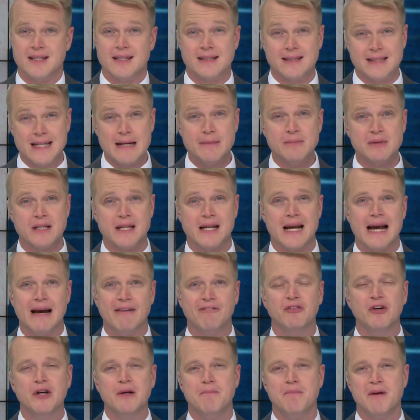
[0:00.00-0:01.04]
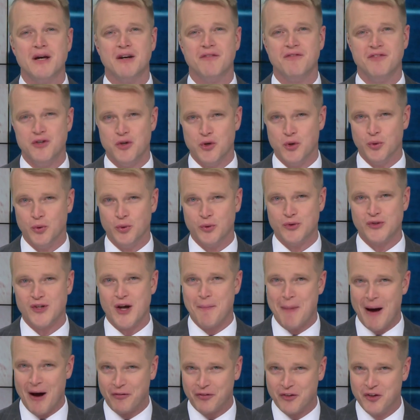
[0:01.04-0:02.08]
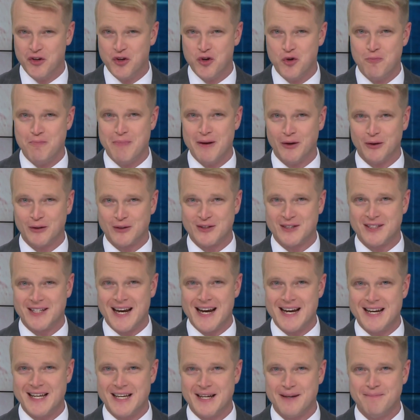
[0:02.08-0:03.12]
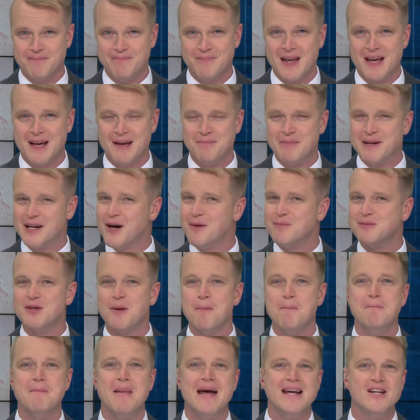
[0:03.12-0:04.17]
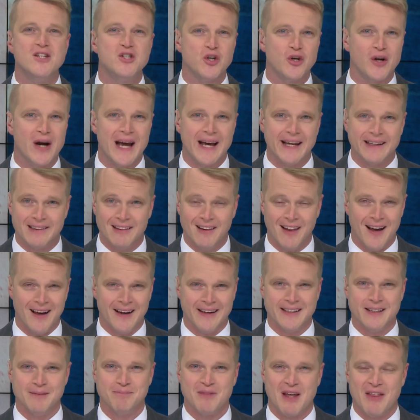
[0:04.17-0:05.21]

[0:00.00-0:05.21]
it seems that every bit of news about the new Bills Stadium becomes a major headline,